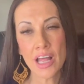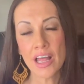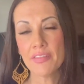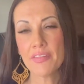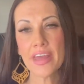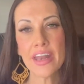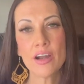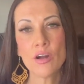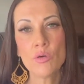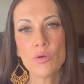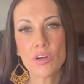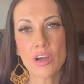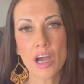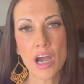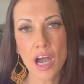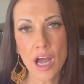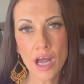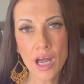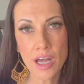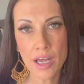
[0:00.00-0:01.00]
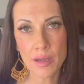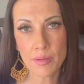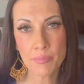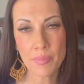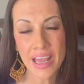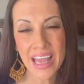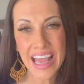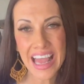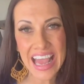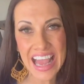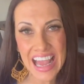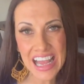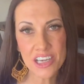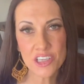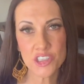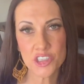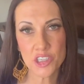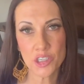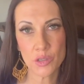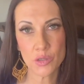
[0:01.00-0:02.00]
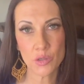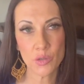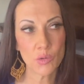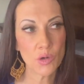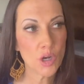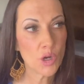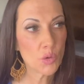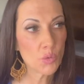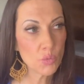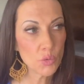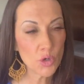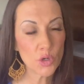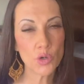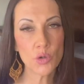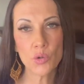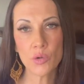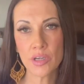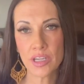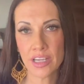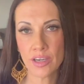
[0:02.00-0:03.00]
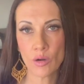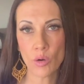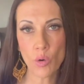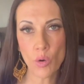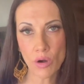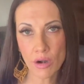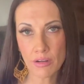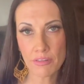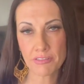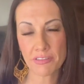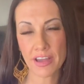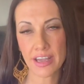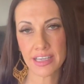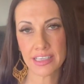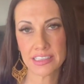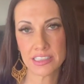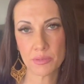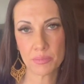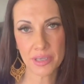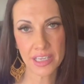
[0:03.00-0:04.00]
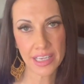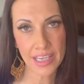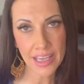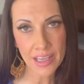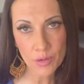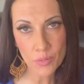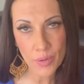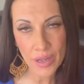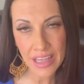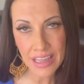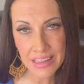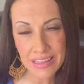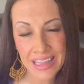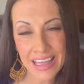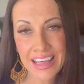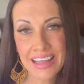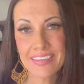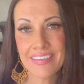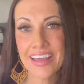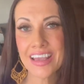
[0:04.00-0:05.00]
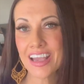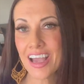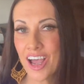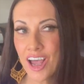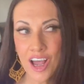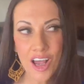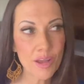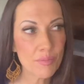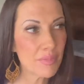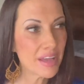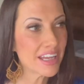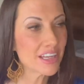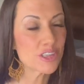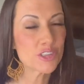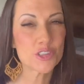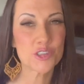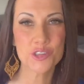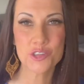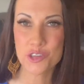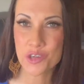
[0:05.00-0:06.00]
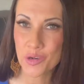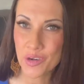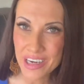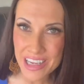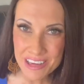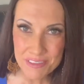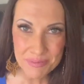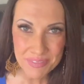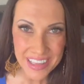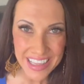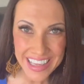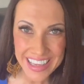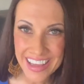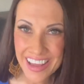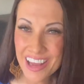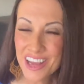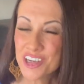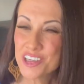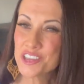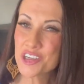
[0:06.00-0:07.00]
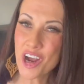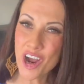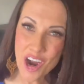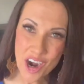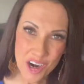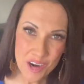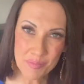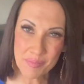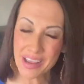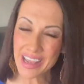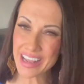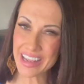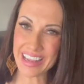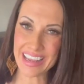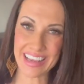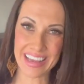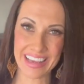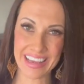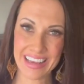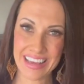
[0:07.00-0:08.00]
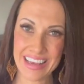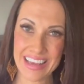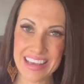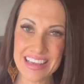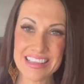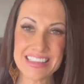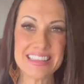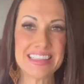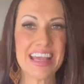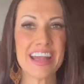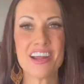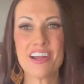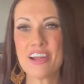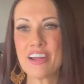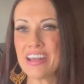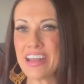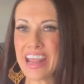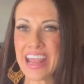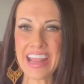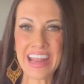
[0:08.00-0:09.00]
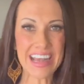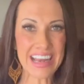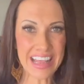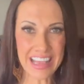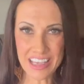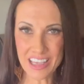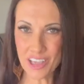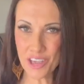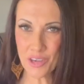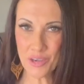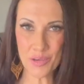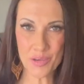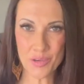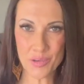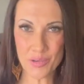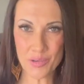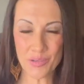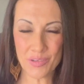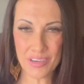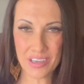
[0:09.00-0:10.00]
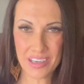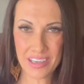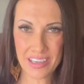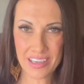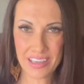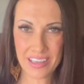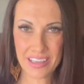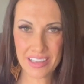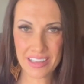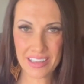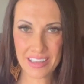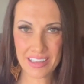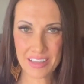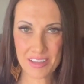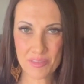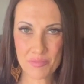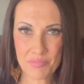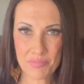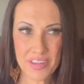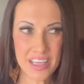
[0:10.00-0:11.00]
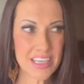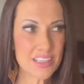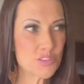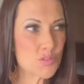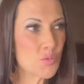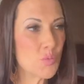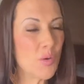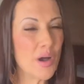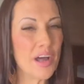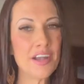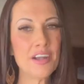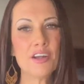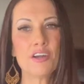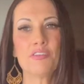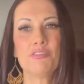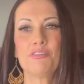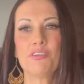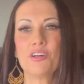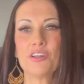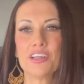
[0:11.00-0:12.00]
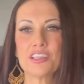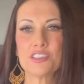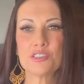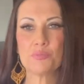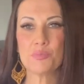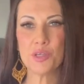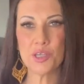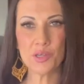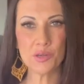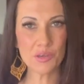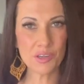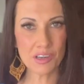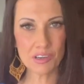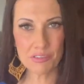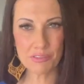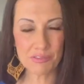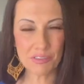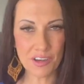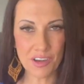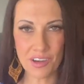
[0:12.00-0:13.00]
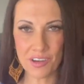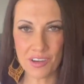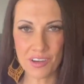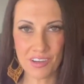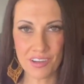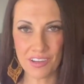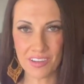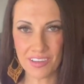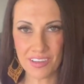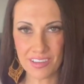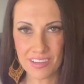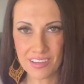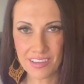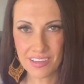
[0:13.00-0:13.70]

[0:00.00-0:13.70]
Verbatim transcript: They don't come at you rude and horrifying to begin with. They come extremely charming, serenading you. It's wonderful. It's beautiful.